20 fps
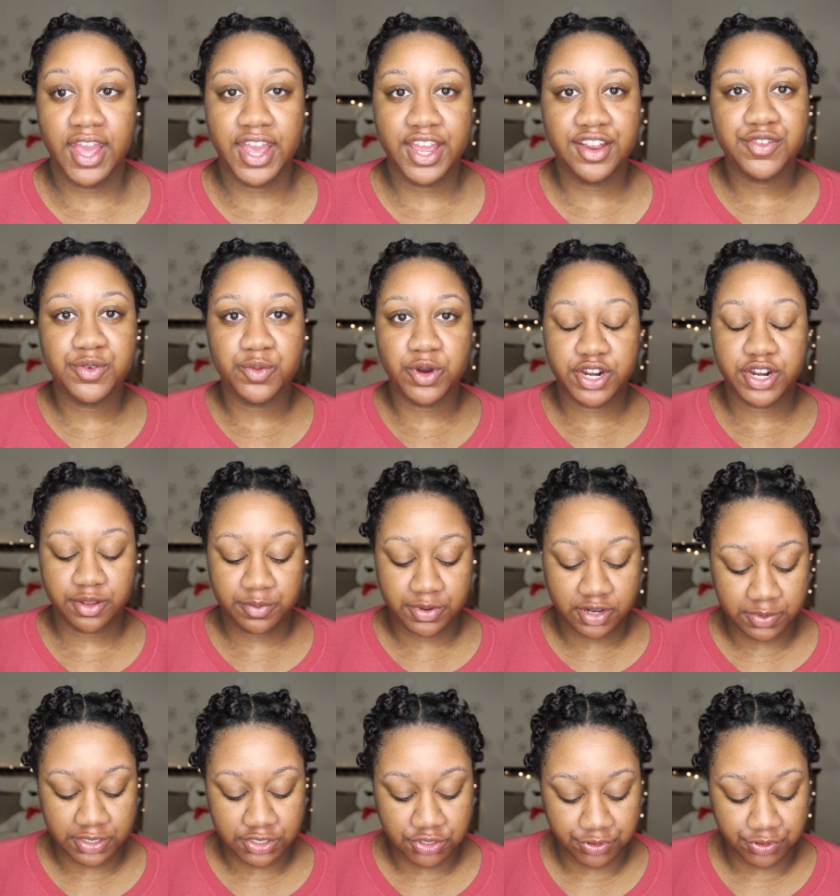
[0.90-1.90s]
Hey everyone, I'm going
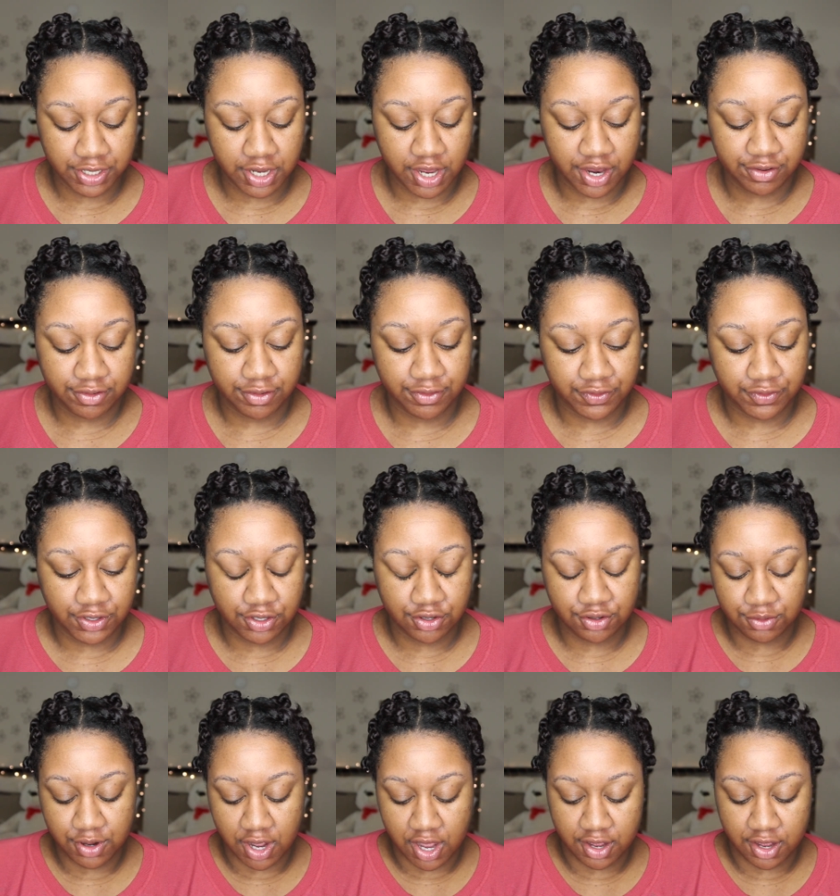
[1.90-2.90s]
to be doing a
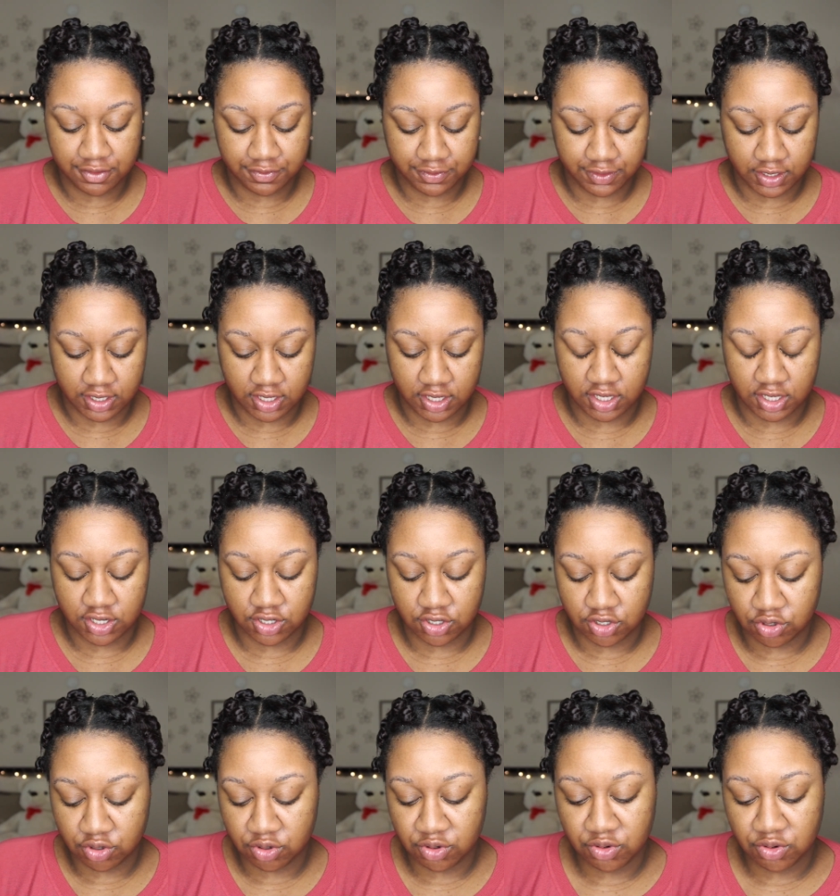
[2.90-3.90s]
review of the
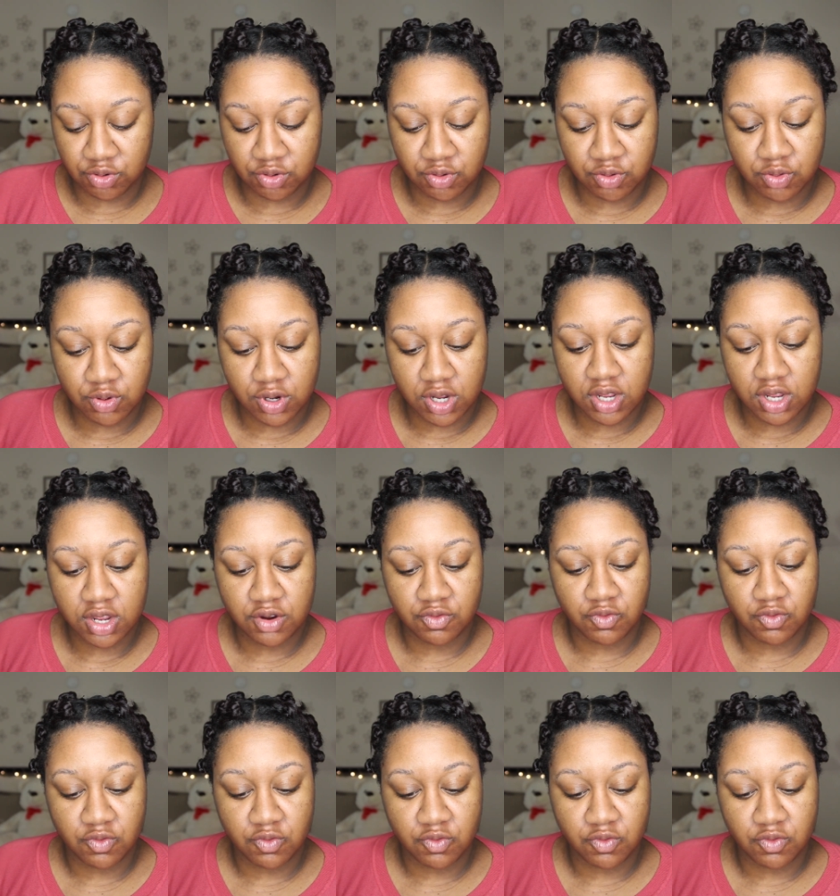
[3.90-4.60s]
new